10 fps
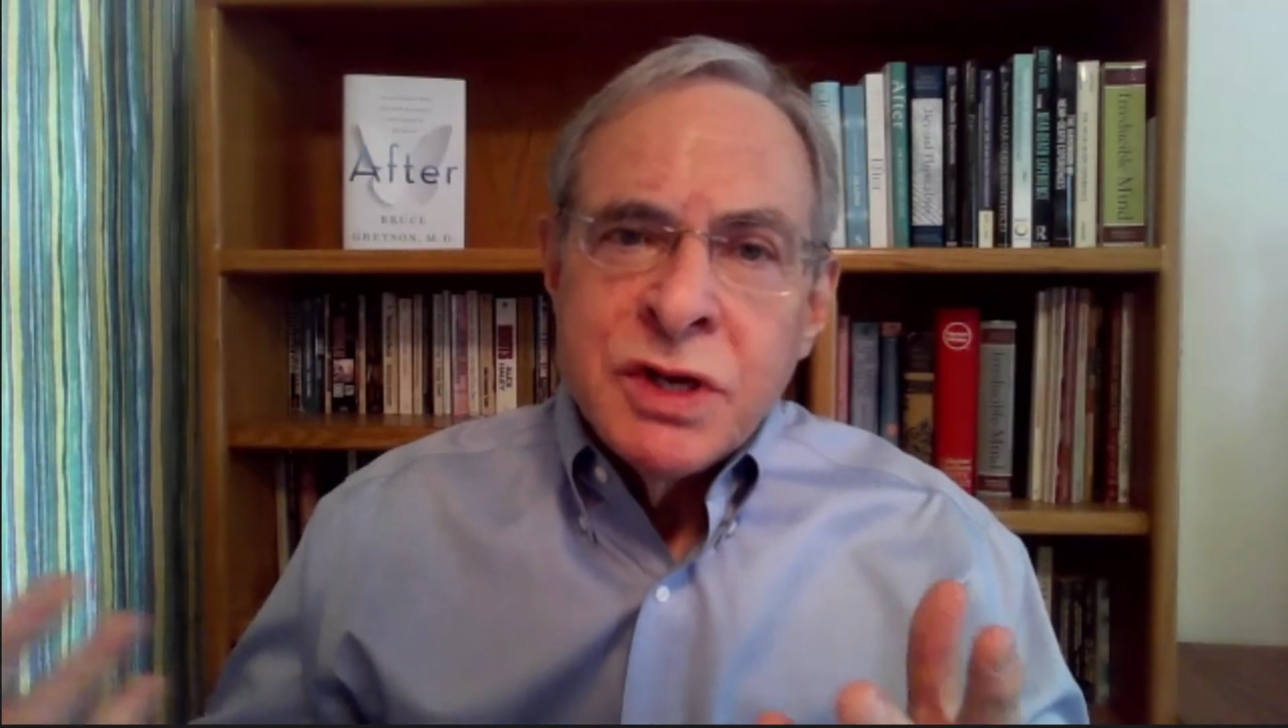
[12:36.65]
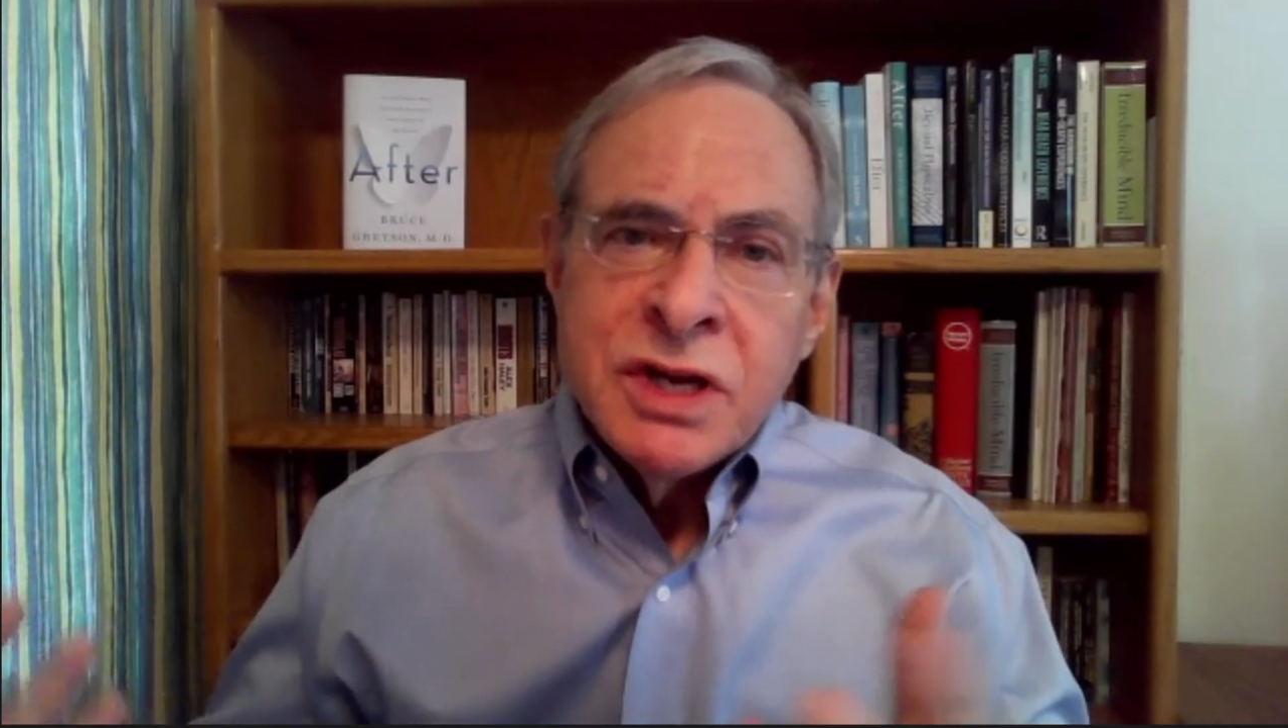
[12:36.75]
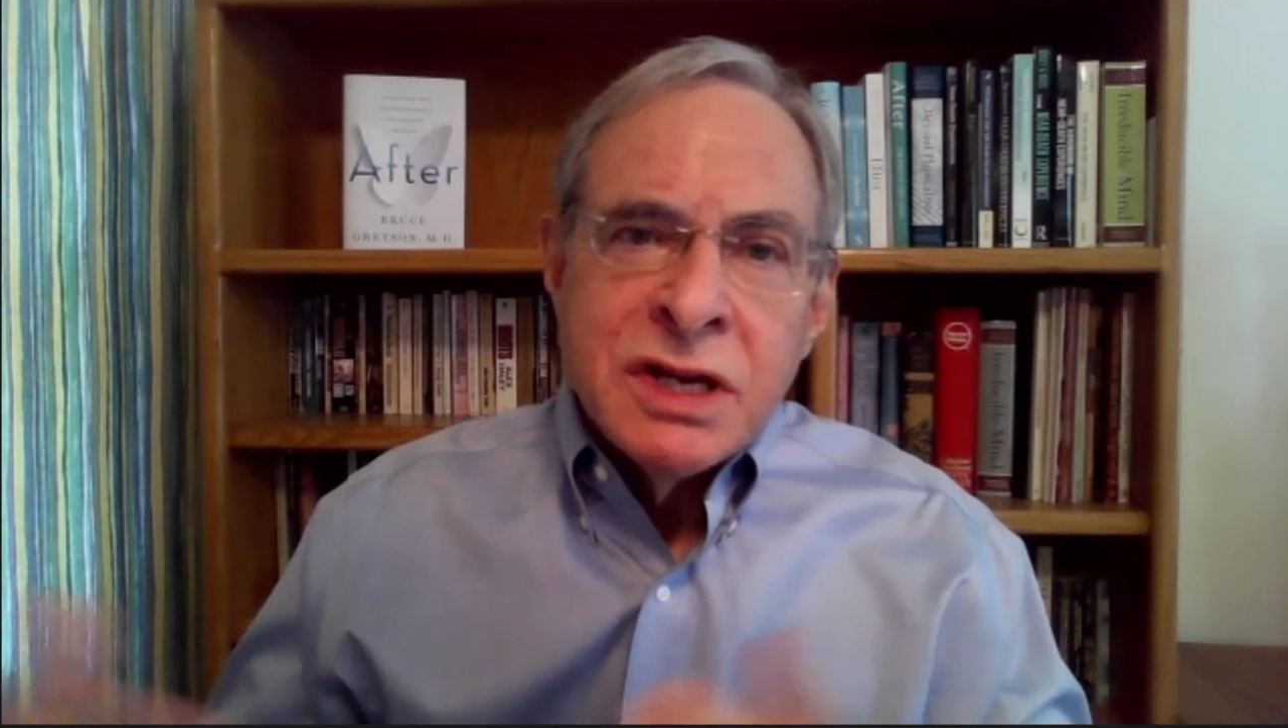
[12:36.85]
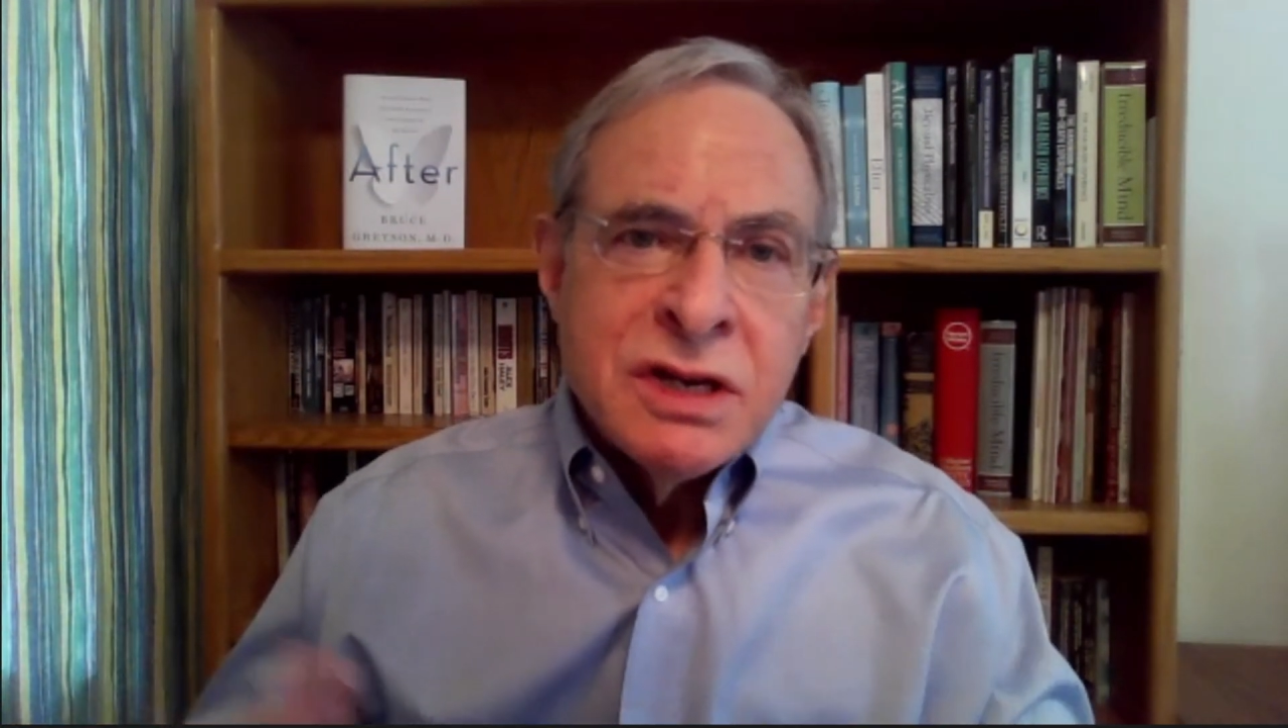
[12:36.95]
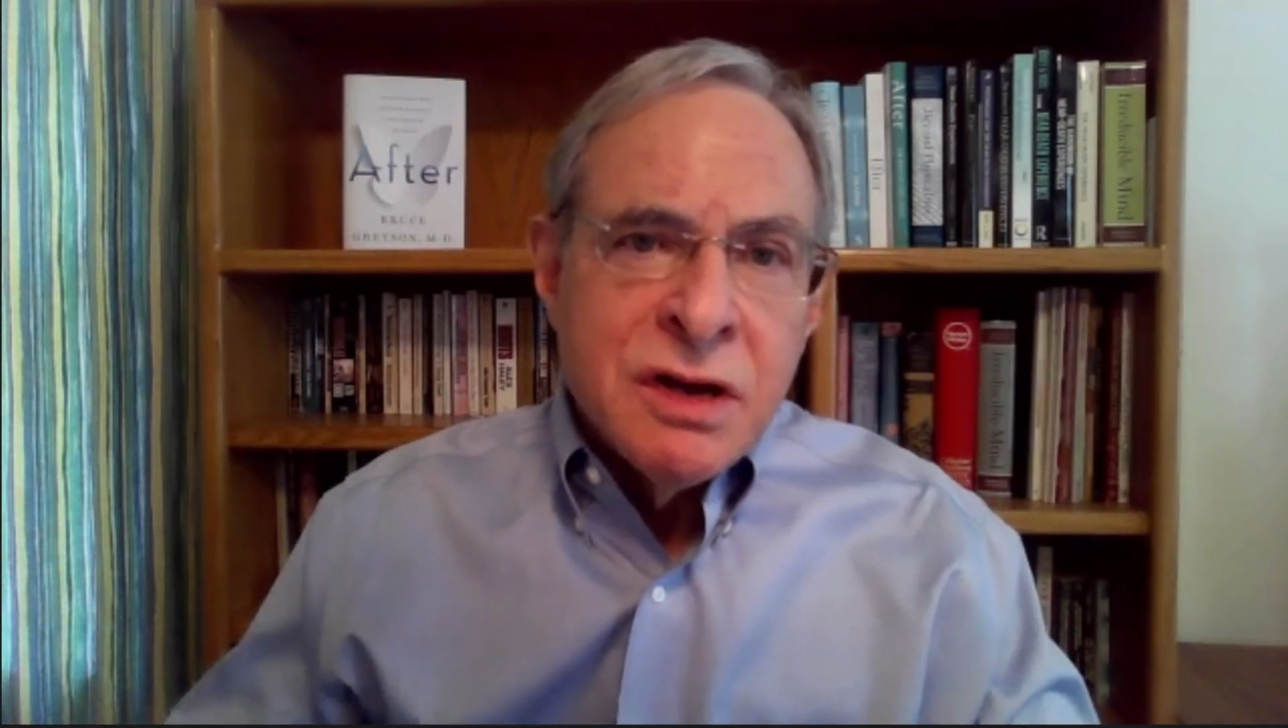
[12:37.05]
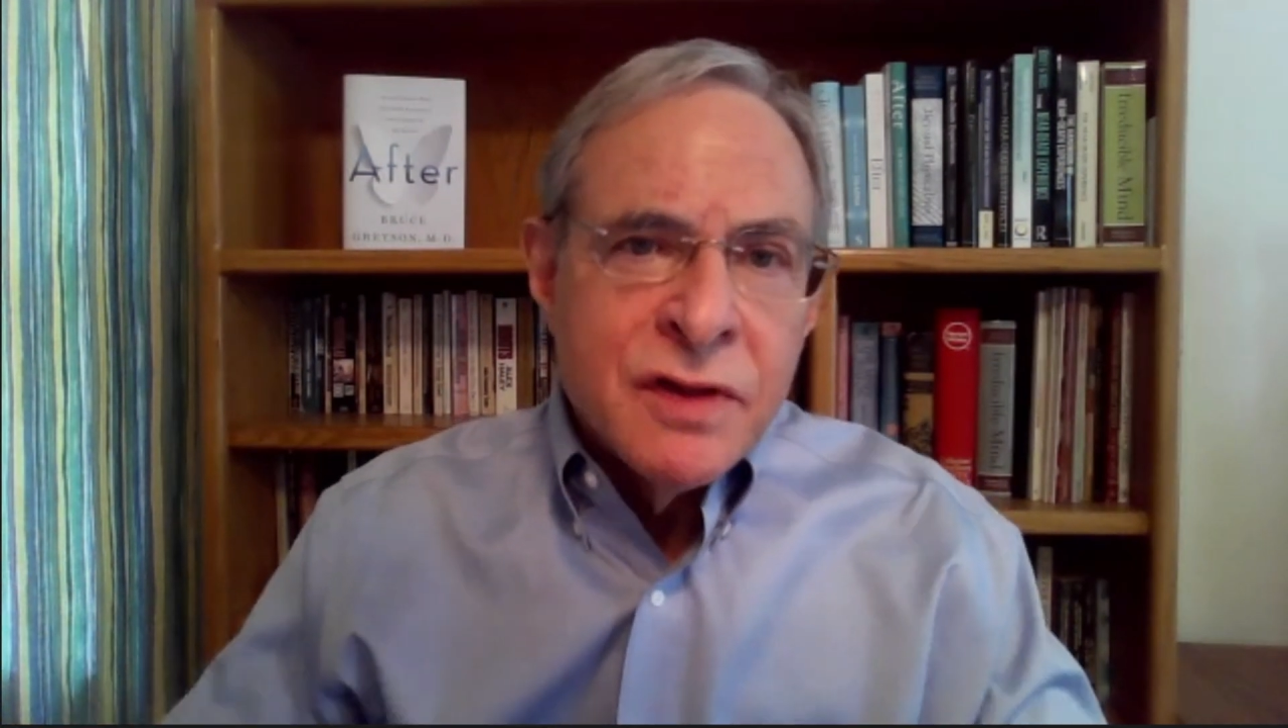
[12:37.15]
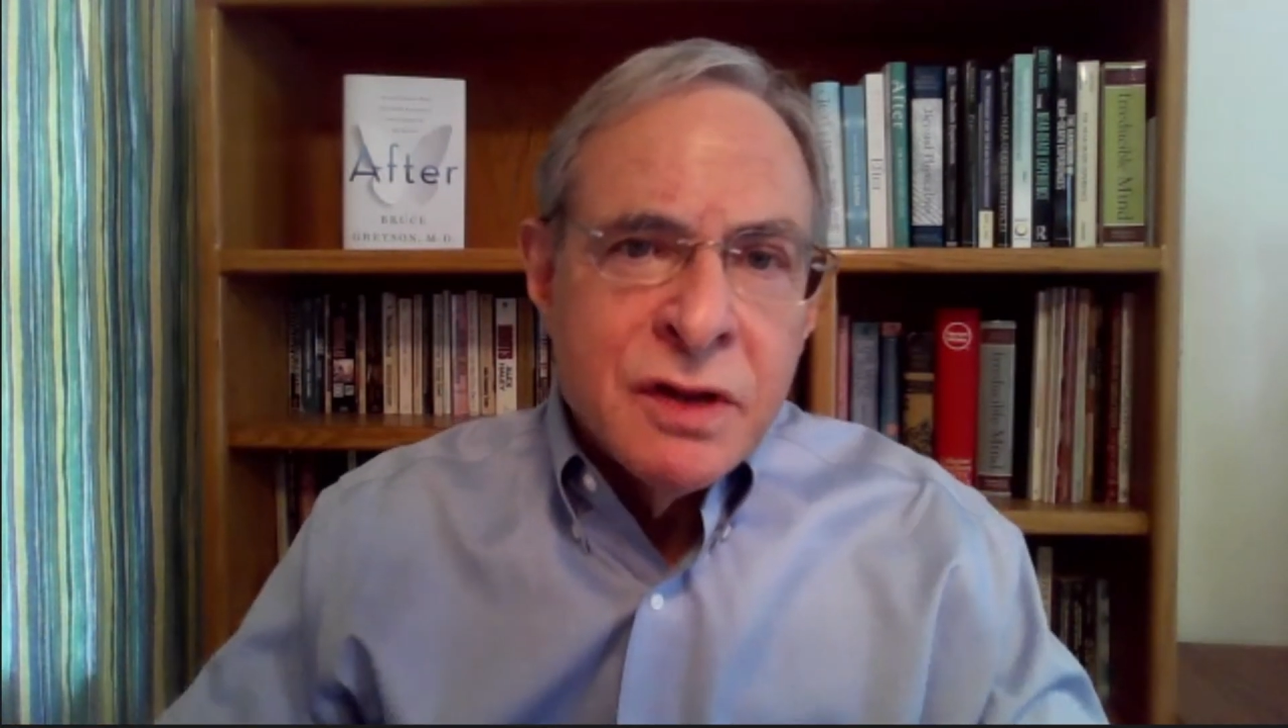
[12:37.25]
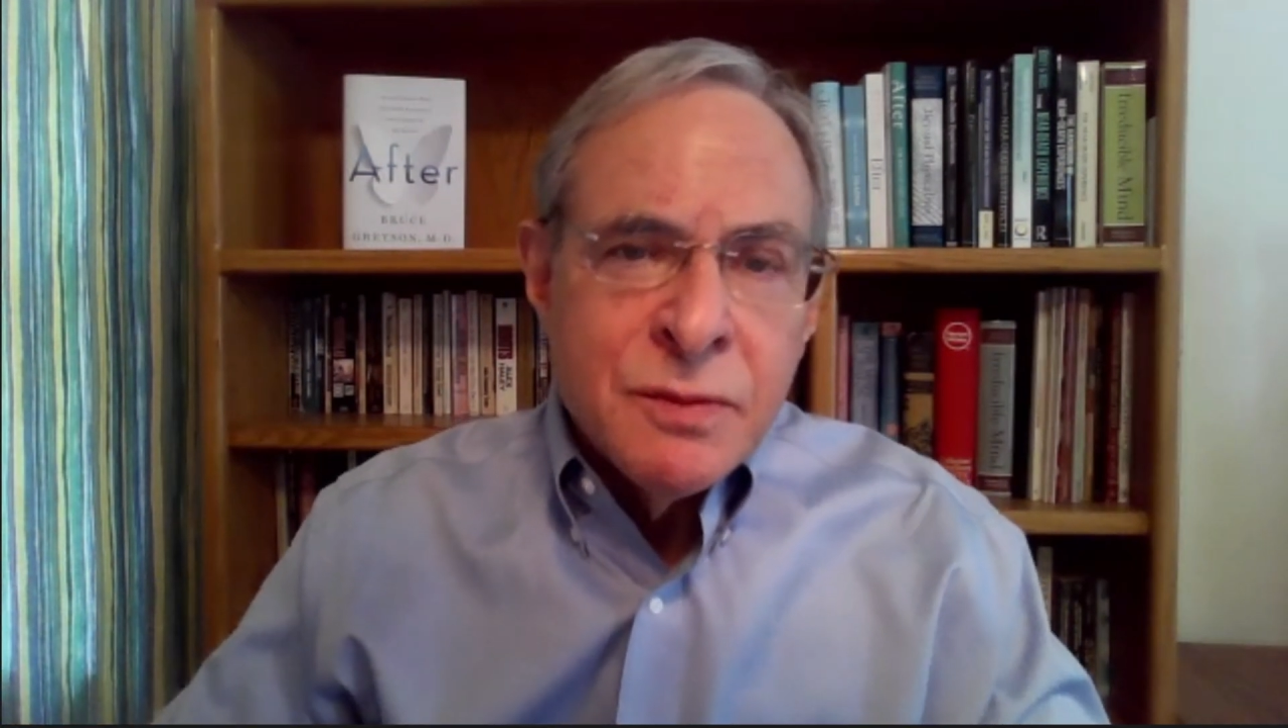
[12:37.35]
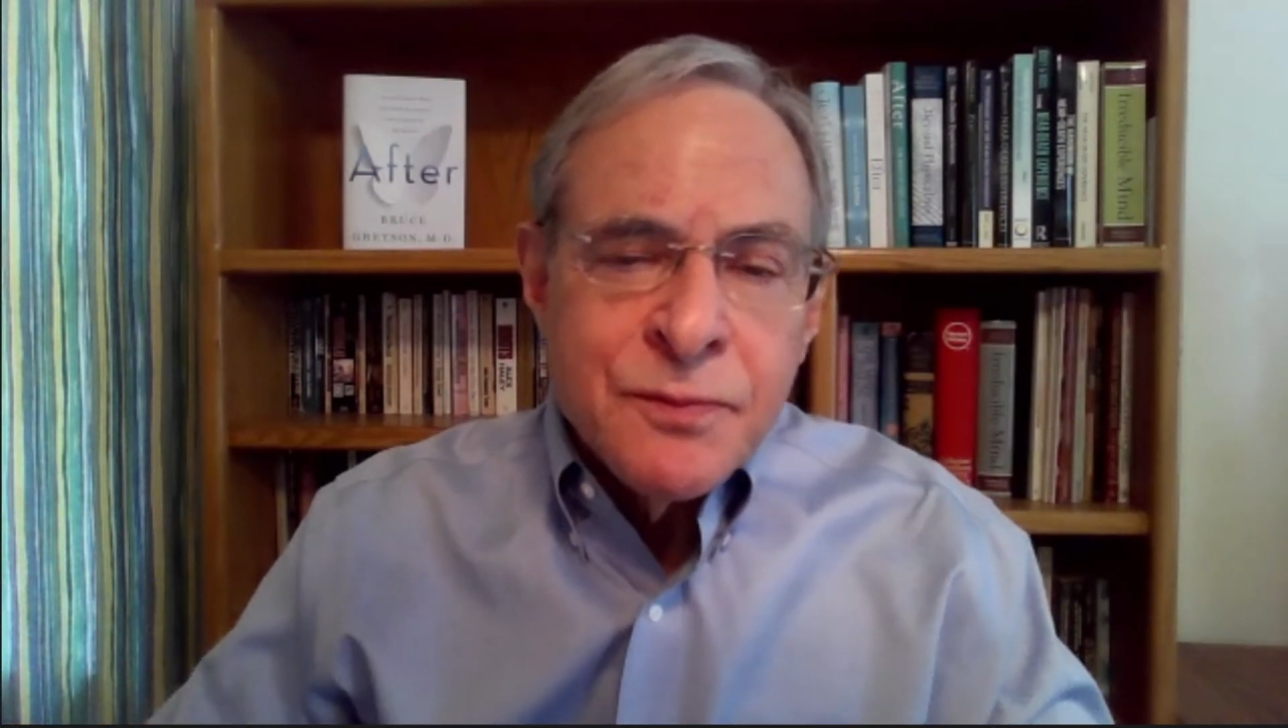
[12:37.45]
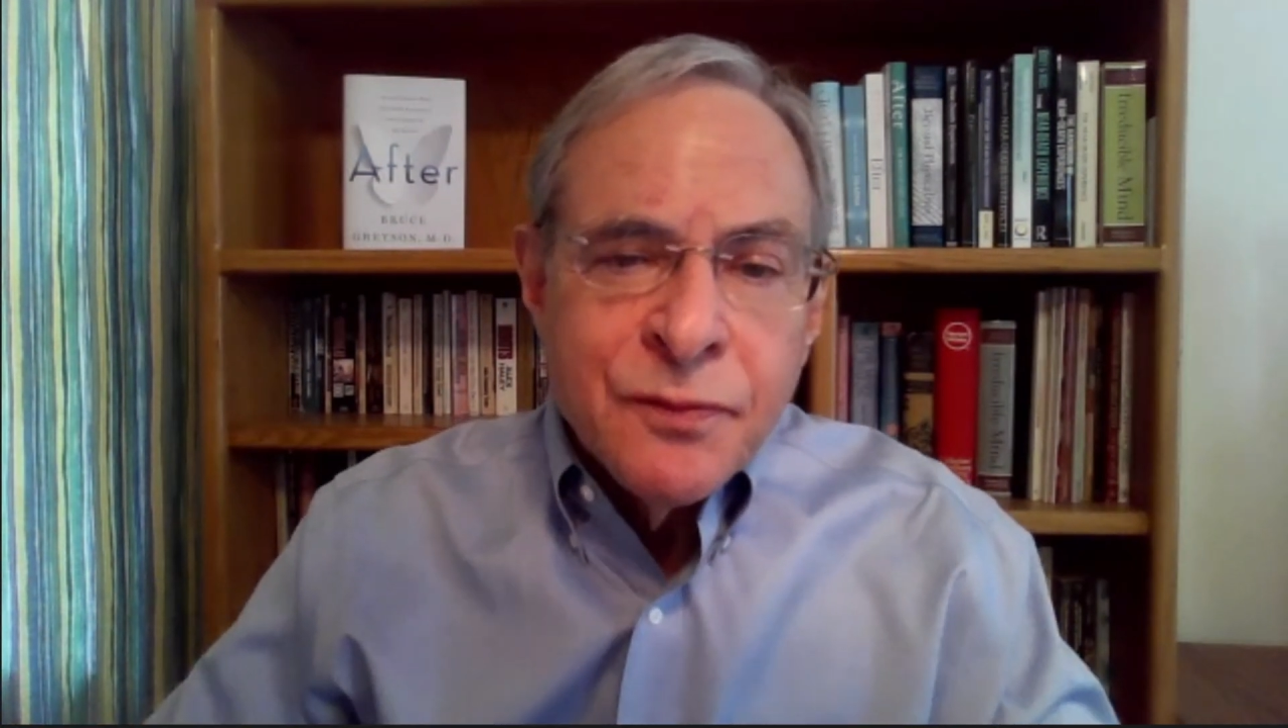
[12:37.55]
get enough of
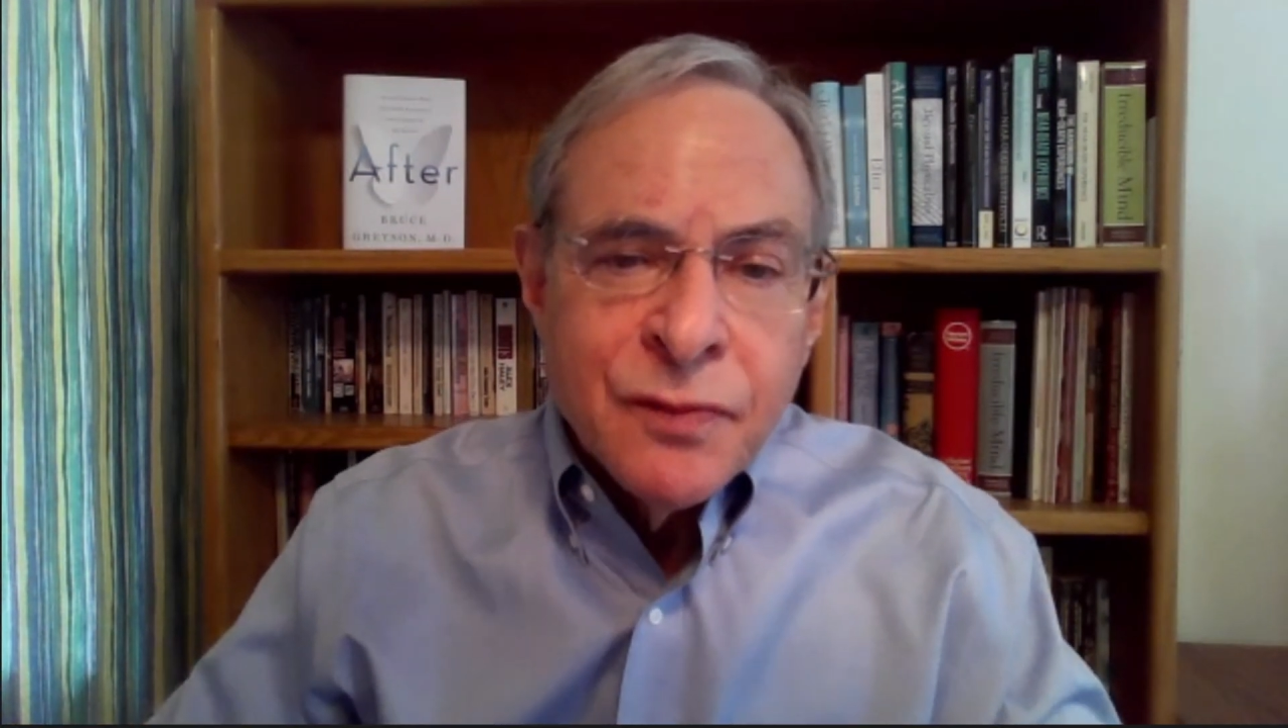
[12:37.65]
them.